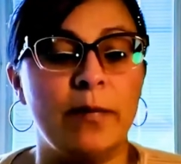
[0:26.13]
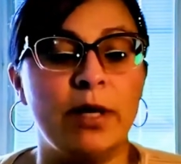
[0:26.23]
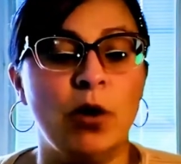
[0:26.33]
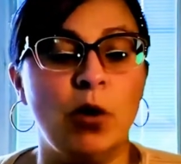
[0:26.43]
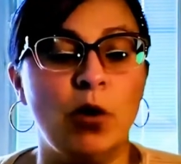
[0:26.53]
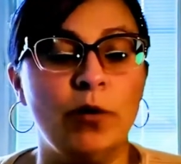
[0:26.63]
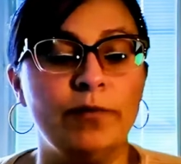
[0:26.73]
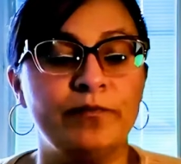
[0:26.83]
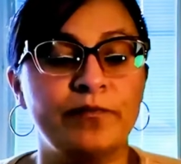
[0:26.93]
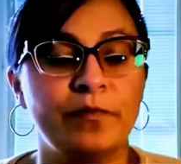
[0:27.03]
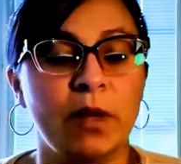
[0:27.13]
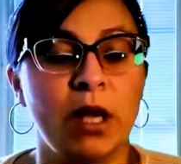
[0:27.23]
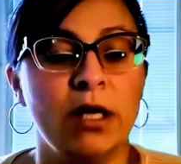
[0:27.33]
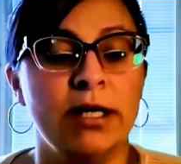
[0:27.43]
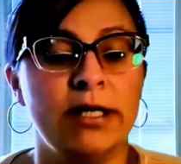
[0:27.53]
Behold,
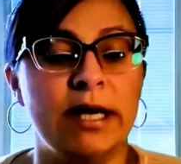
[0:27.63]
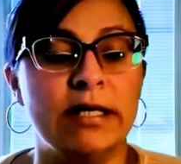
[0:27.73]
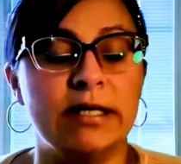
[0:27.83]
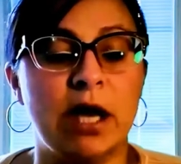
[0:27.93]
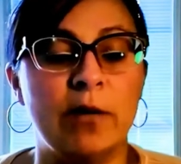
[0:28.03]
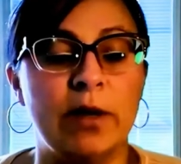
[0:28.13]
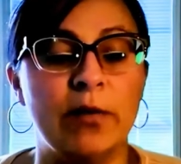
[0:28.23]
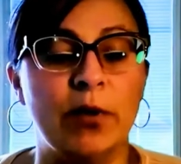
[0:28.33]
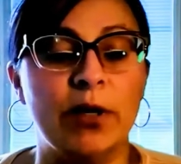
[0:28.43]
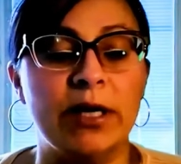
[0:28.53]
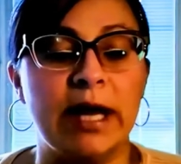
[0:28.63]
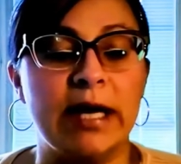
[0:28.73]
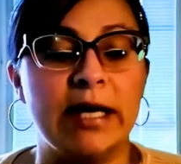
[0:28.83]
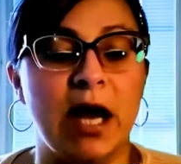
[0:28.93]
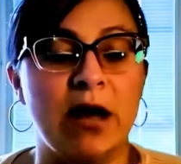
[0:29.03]
the day is coming, burning
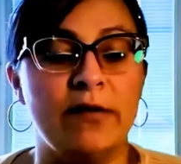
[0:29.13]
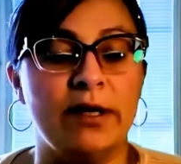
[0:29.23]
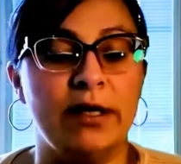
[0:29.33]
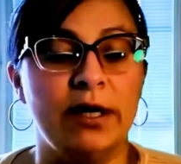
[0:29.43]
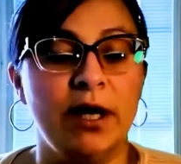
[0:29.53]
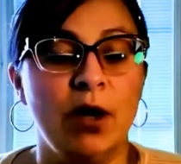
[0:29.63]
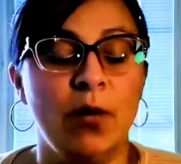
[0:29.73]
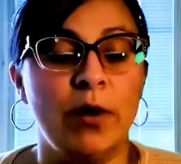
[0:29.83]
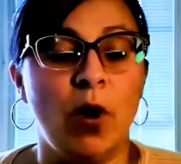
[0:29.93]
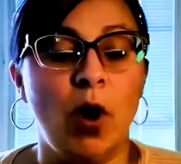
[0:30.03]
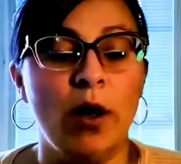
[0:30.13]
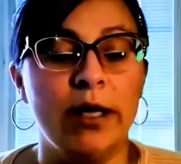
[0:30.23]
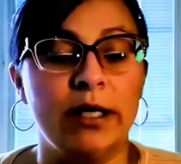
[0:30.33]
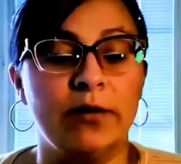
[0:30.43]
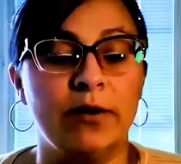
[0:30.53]
like an oven, when all
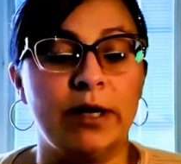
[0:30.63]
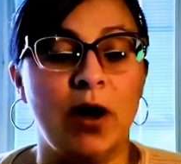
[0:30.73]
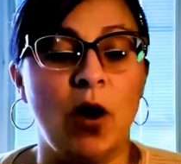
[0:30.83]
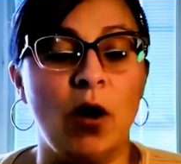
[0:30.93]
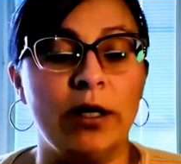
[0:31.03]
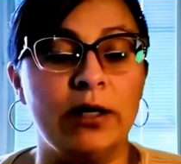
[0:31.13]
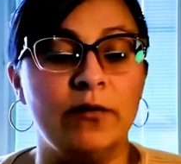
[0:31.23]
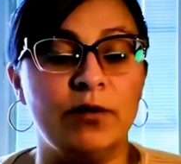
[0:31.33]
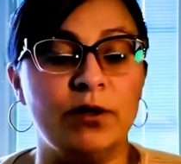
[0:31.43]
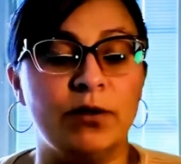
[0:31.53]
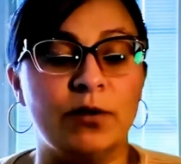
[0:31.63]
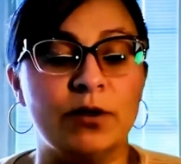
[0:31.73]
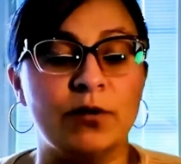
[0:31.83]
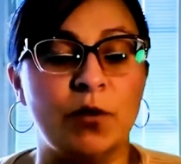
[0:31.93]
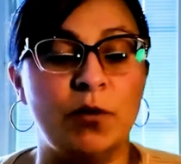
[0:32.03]
ignorant, all
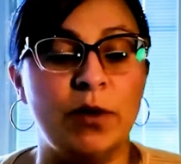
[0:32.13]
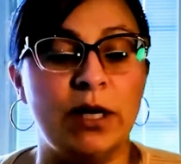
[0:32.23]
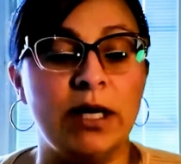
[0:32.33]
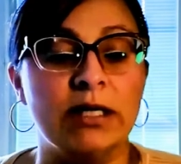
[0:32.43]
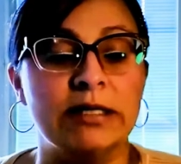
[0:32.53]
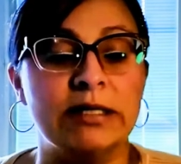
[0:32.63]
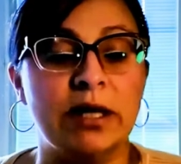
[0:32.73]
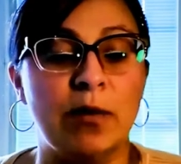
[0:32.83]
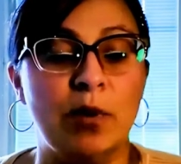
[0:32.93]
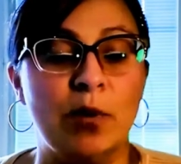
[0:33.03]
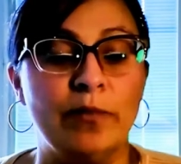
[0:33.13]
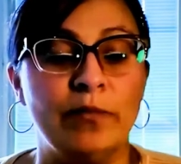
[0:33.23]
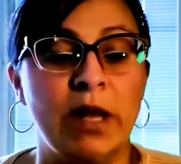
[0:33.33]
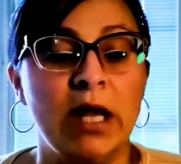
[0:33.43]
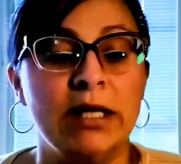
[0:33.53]
evildoers will be stubble.
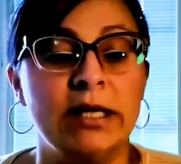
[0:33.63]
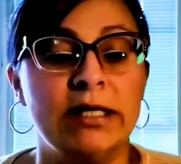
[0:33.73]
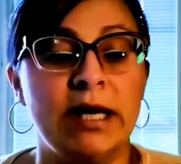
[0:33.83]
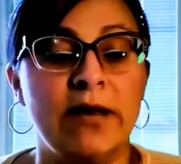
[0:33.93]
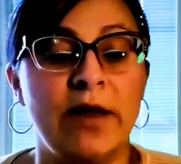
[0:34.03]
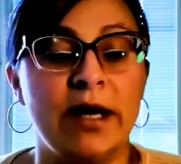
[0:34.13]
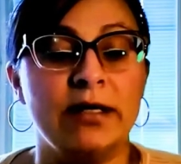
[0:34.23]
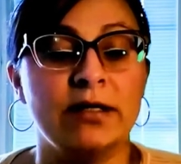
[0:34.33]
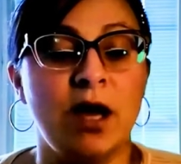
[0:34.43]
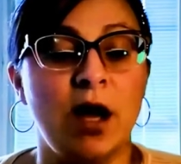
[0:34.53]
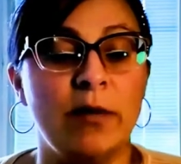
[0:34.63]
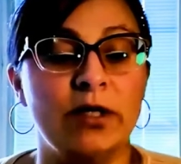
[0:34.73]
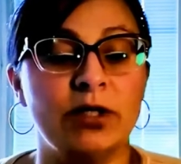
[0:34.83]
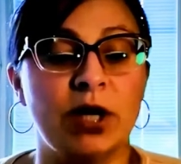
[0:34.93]
The day that is coming